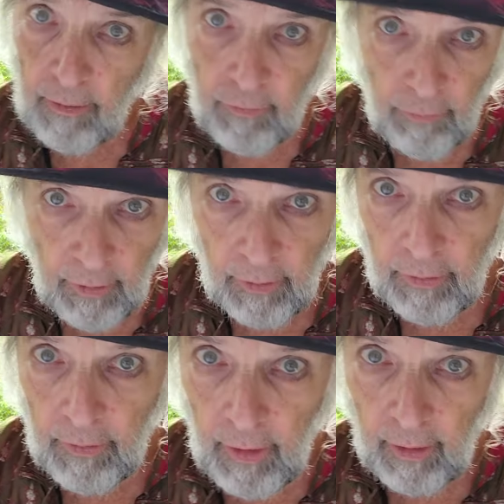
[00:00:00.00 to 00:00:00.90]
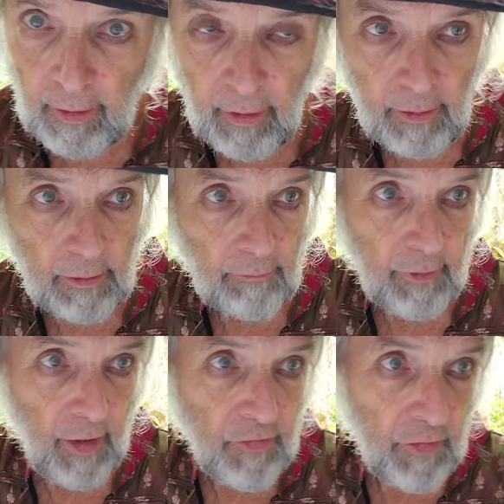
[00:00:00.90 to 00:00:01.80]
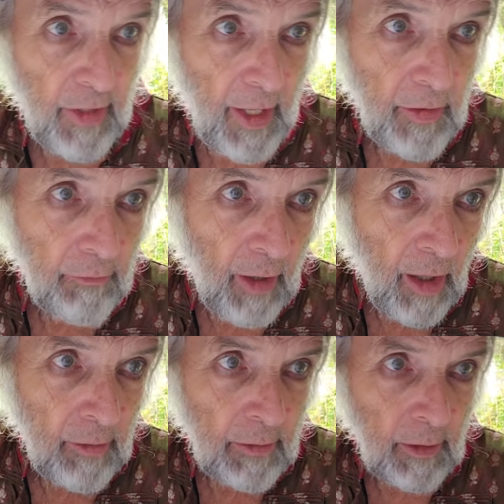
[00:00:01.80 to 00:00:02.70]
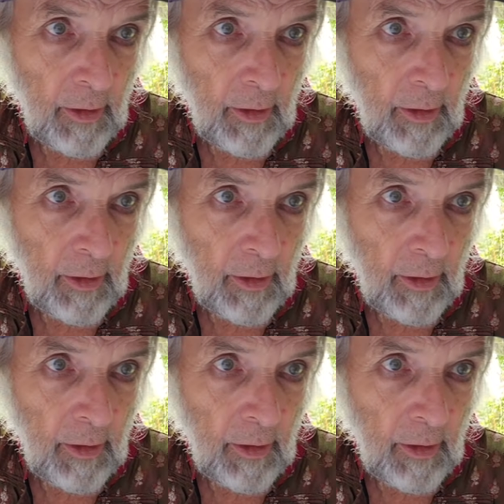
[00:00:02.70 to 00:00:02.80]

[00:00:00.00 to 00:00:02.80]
Swinging dick, huh? Flashing that around.